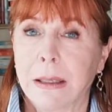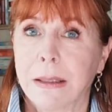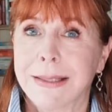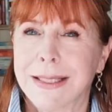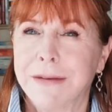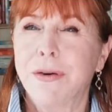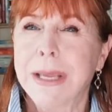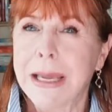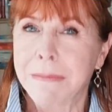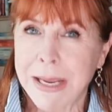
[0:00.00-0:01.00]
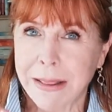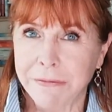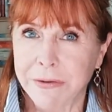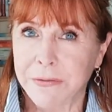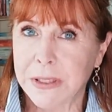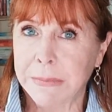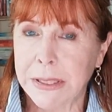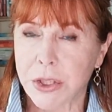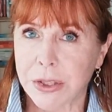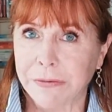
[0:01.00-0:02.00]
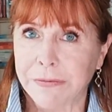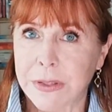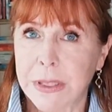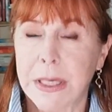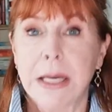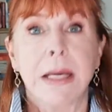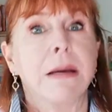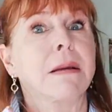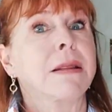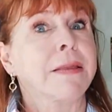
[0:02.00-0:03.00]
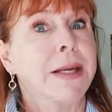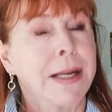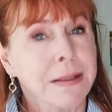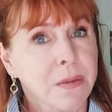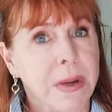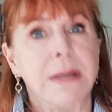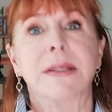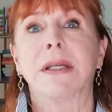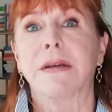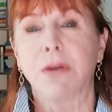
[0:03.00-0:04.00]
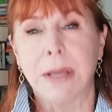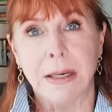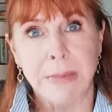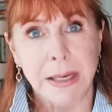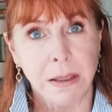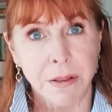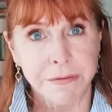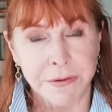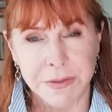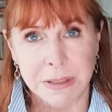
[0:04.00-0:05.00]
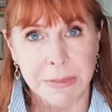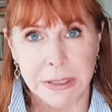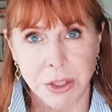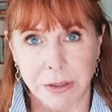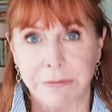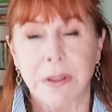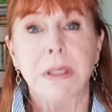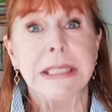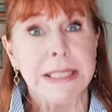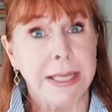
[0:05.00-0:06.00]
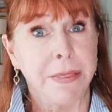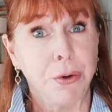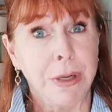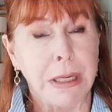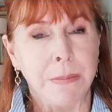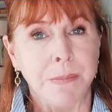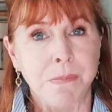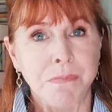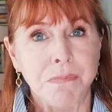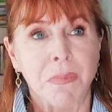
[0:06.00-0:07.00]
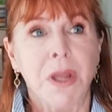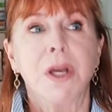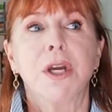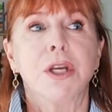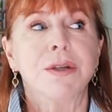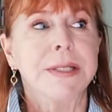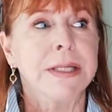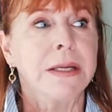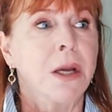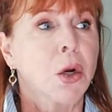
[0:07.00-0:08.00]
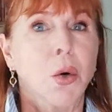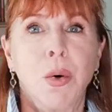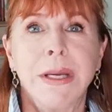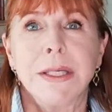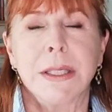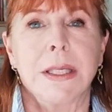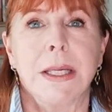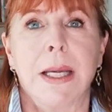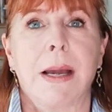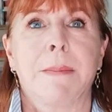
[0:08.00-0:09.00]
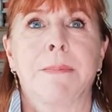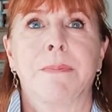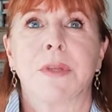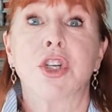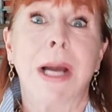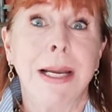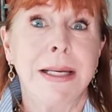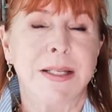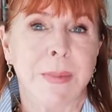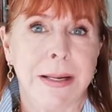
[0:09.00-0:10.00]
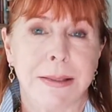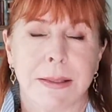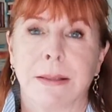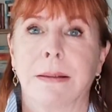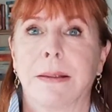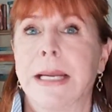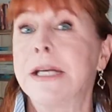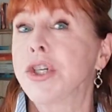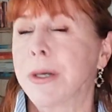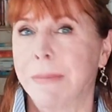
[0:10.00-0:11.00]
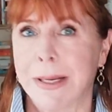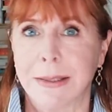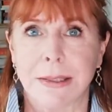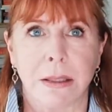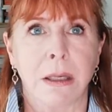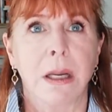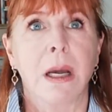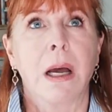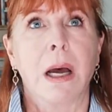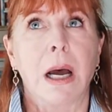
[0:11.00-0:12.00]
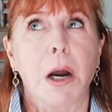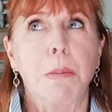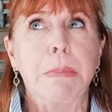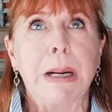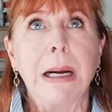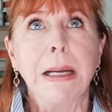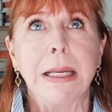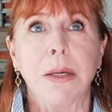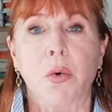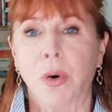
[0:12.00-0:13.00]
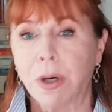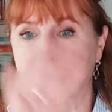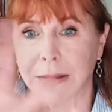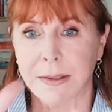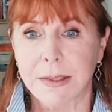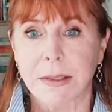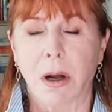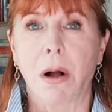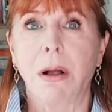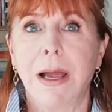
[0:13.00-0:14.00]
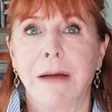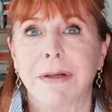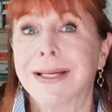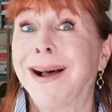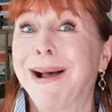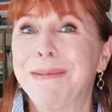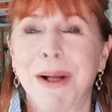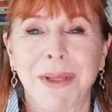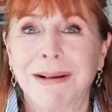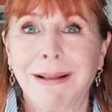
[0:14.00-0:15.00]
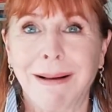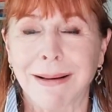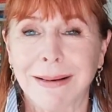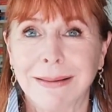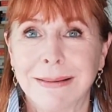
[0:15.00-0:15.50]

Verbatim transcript: See if you can't make that 15-minute shift. Then the next week, see if you can not make another 15-minute shift to 10:30. You see, according to um, Chinese medicine and ancient medicine, our body organs all have a time on the clock.